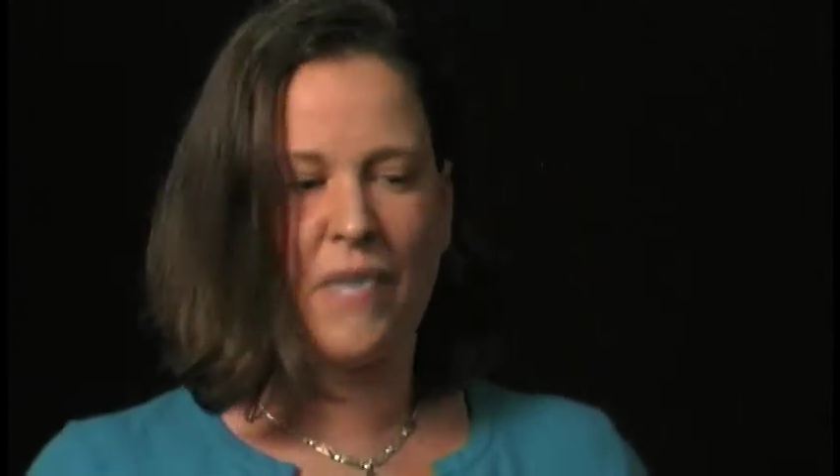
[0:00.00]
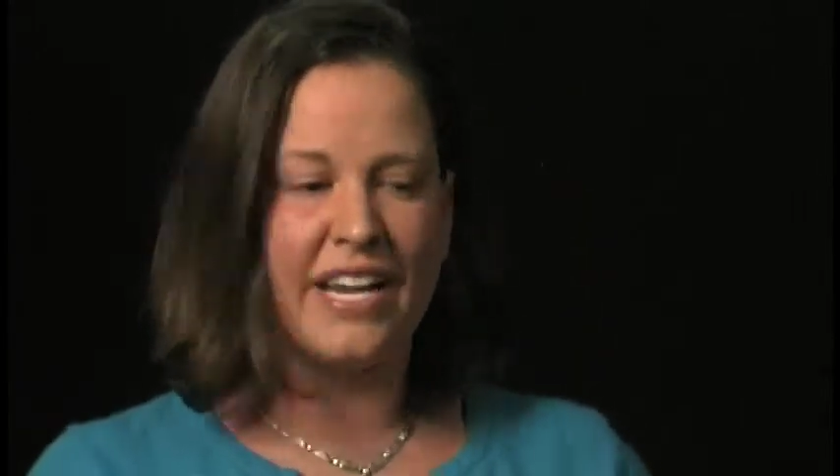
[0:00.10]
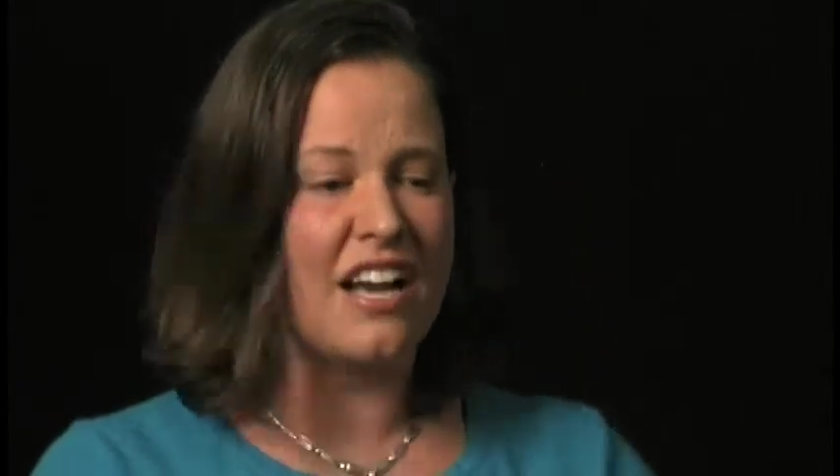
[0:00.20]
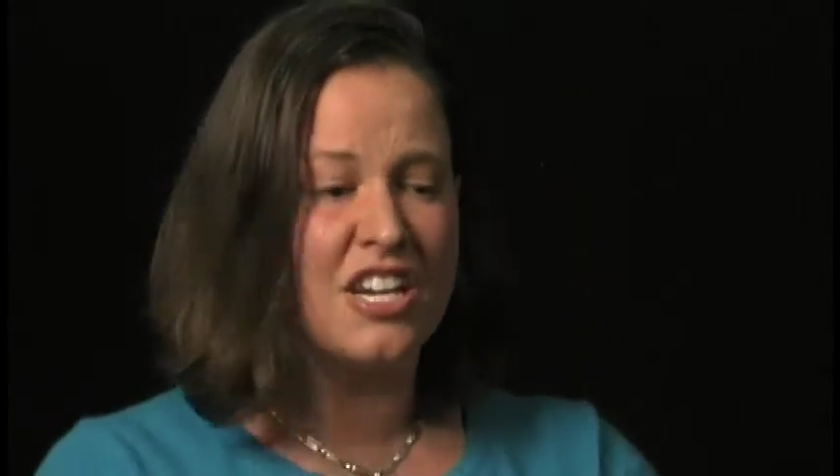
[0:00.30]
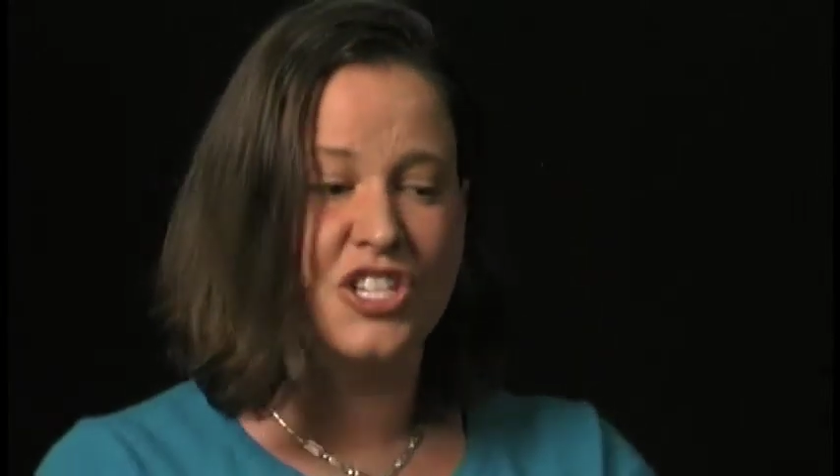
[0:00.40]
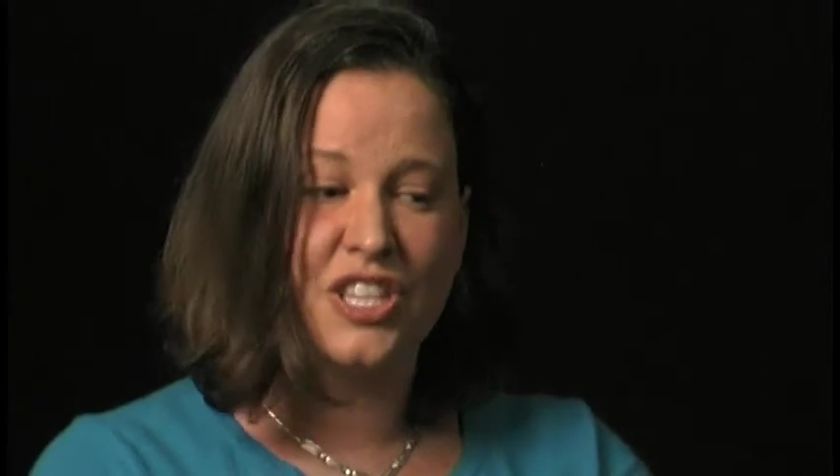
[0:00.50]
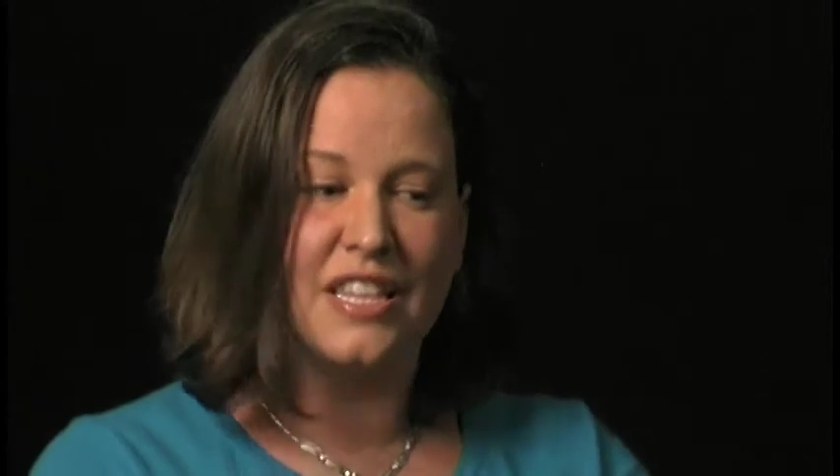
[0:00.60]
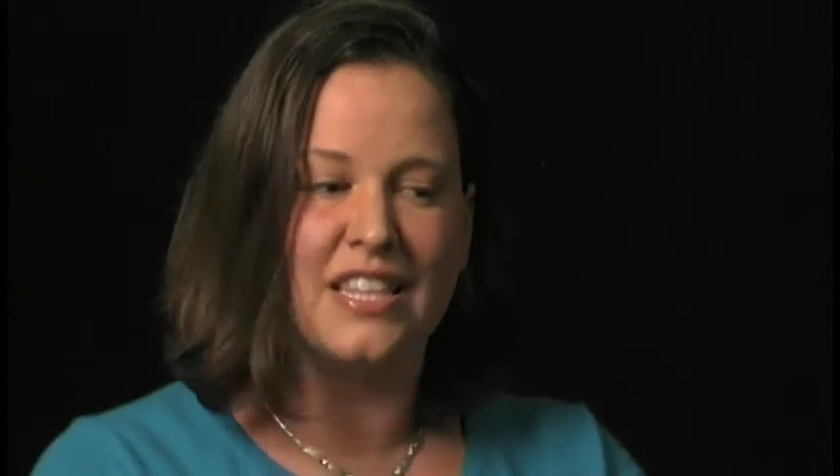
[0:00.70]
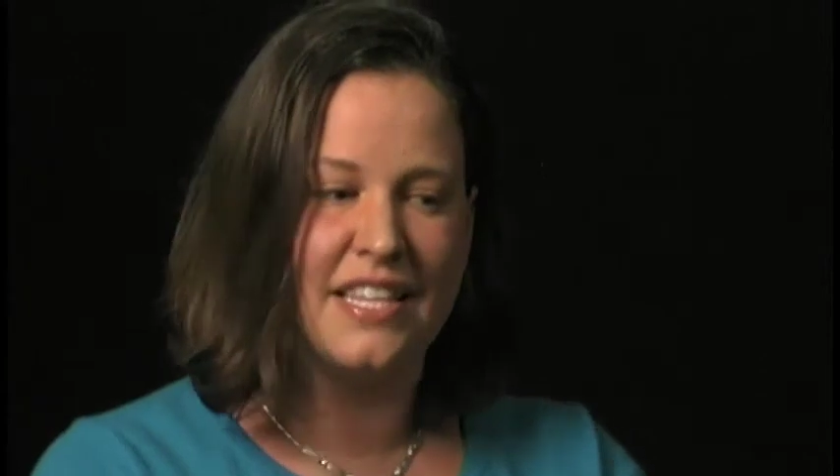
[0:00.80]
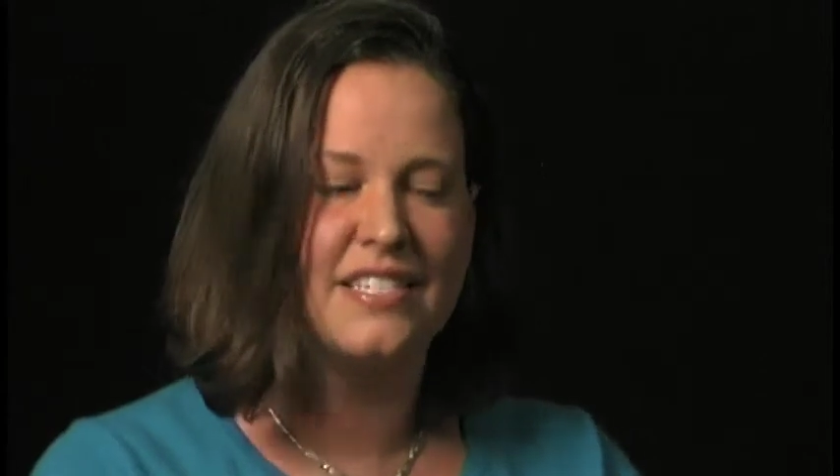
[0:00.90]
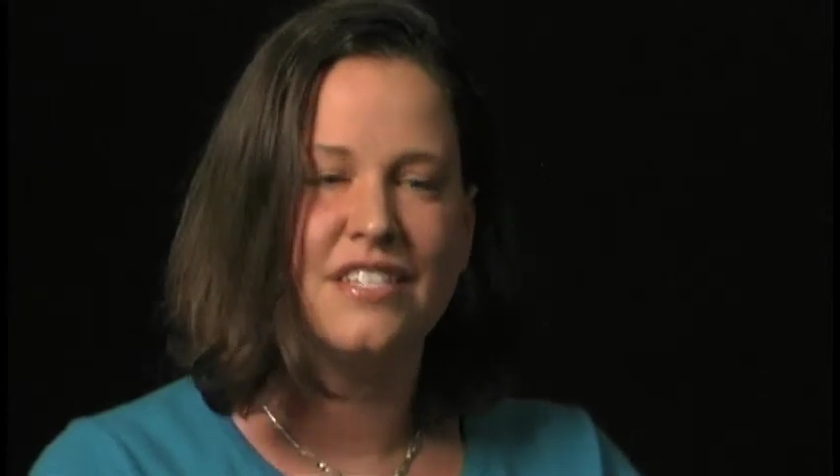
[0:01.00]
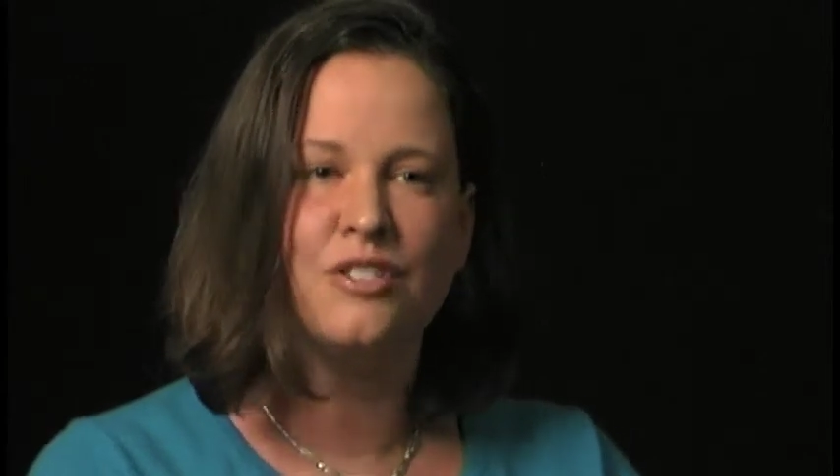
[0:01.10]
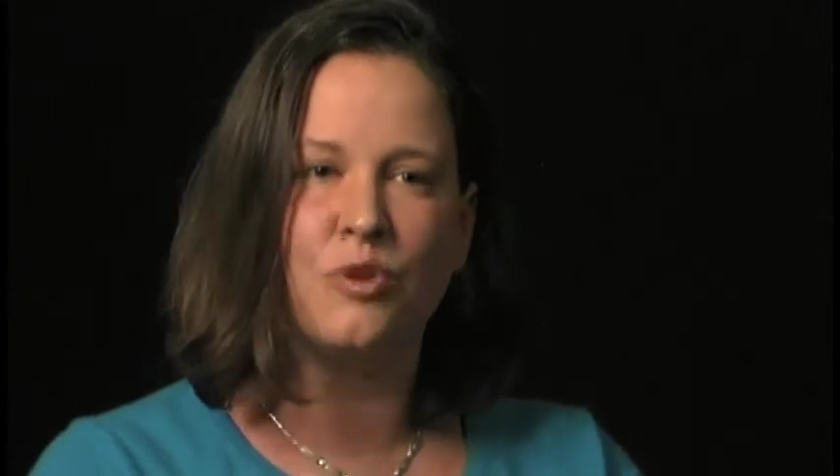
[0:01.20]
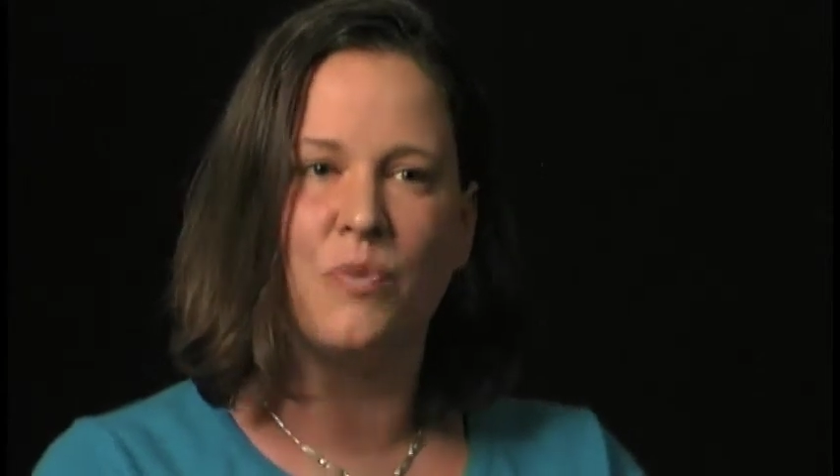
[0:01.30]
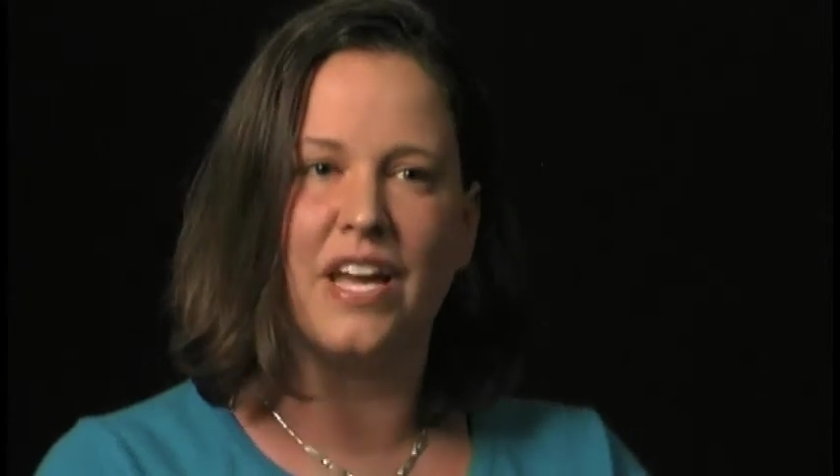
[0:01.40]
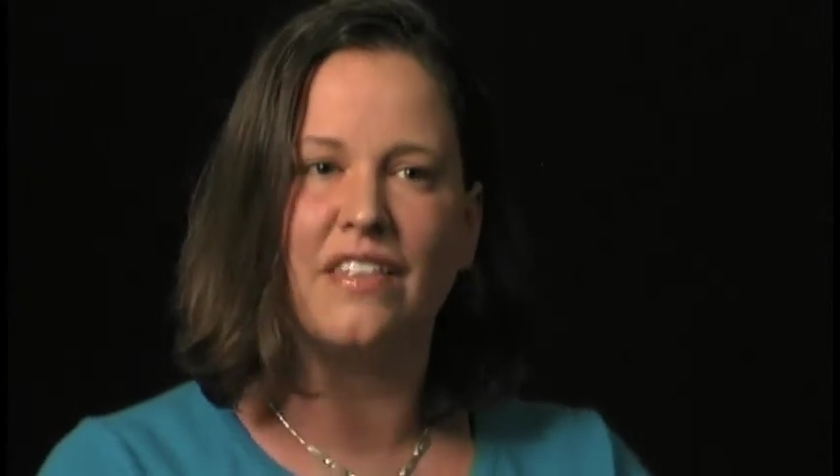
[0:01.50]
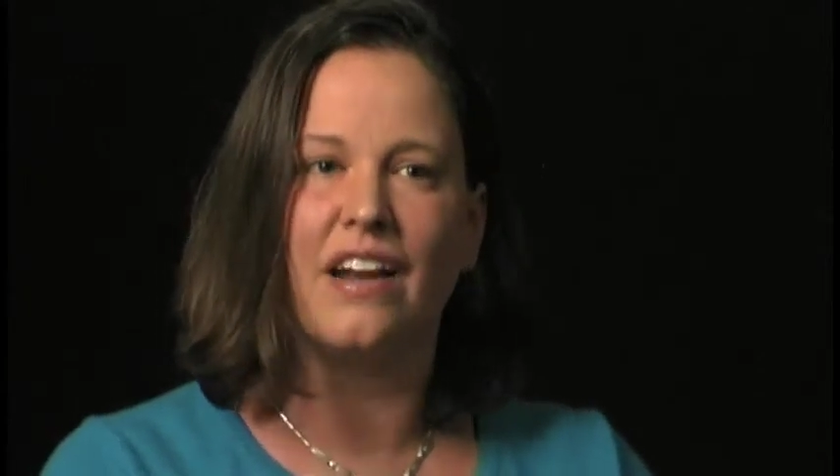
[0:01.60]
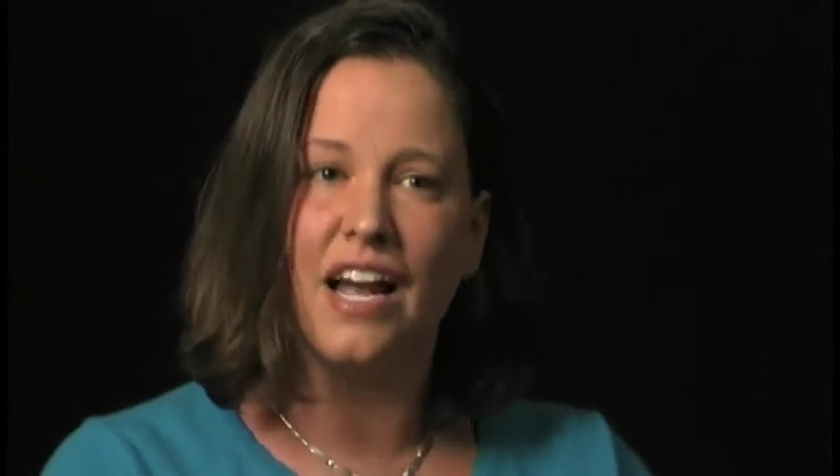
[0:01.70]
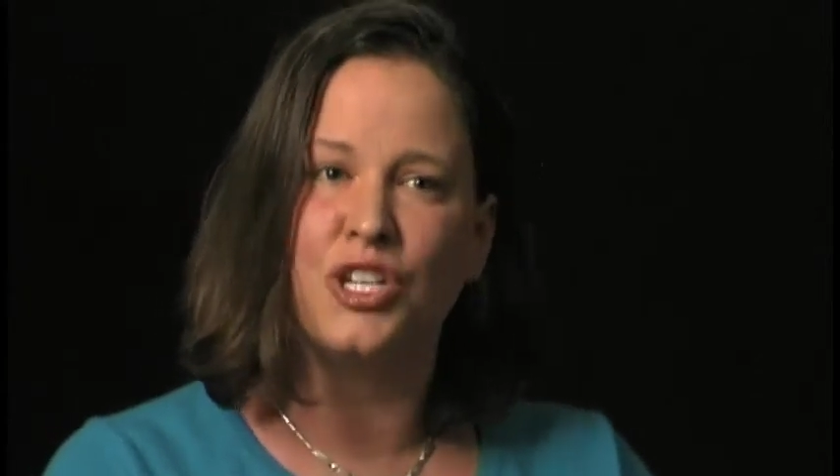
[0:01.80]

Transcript: my gosh, this is the way that